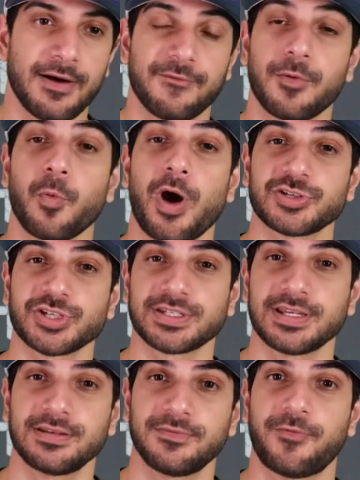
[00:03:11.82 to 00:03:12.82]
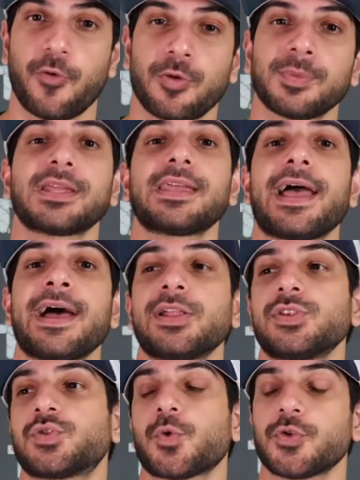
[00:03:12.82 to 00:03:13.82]
From Washington, formerly
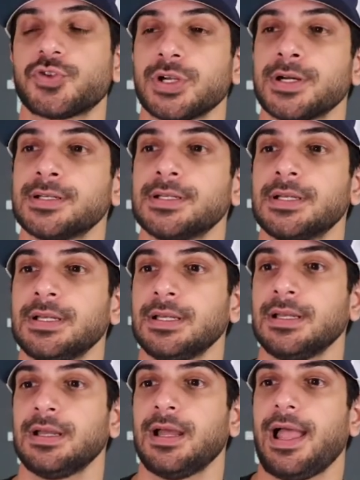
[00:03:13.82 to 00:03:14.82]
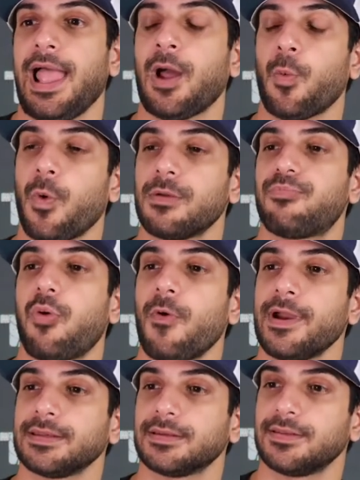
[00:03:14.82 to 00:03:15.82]
at Georgia, at one
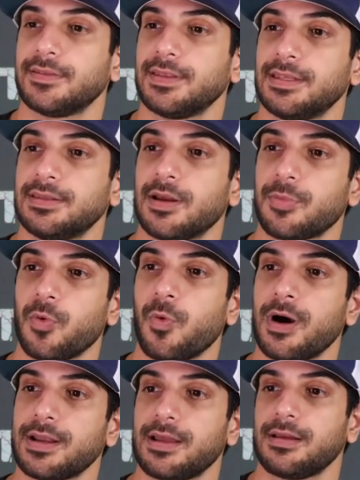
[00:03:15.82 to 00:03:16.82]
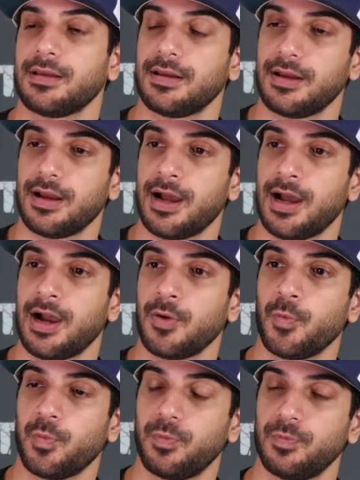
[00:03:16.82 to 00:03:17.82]
point the number one
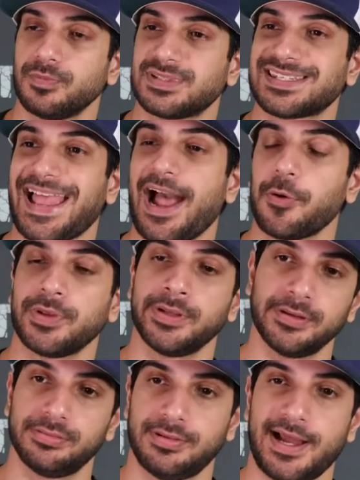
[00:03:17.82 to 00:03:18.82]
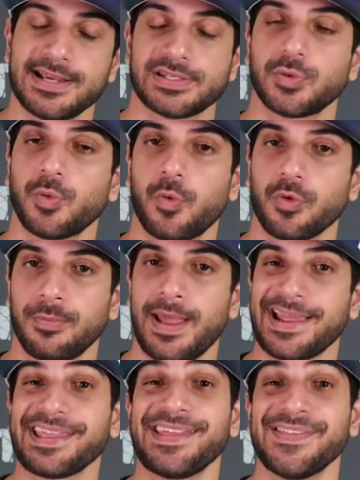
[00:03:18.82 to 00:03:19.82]
touted high school
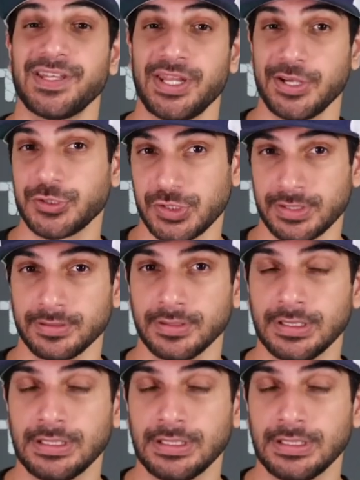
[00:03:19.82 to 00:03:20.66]
quarterback in the nation.